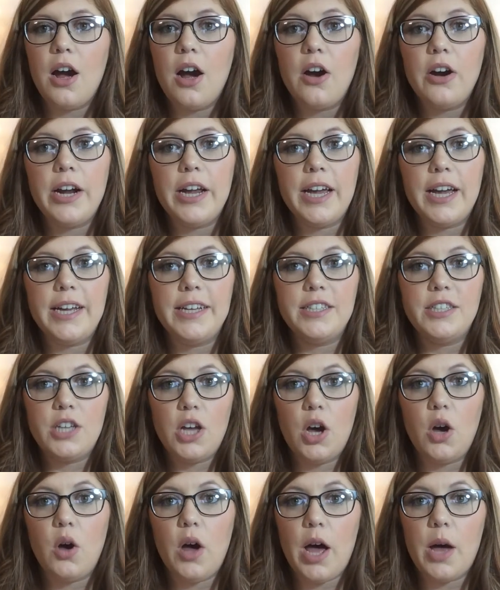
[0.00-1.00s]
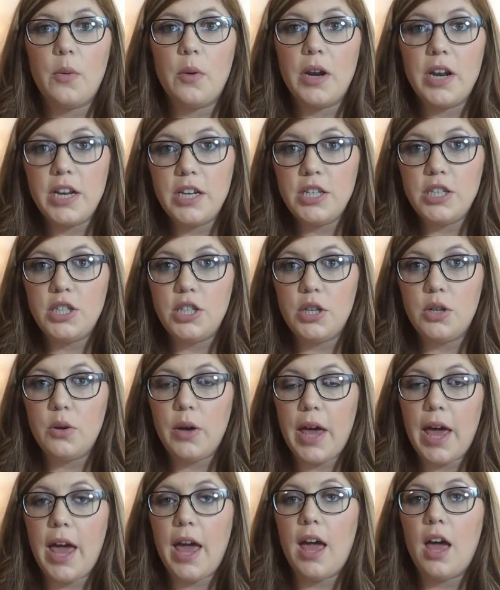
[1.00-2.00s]
Alright guys, so I wanted to do
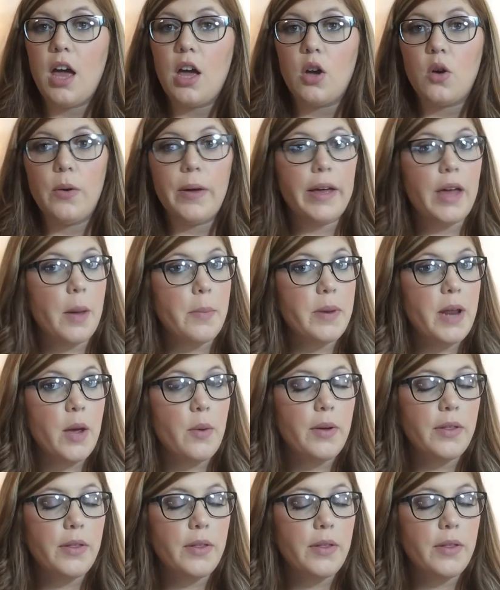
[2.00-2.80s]
a quick update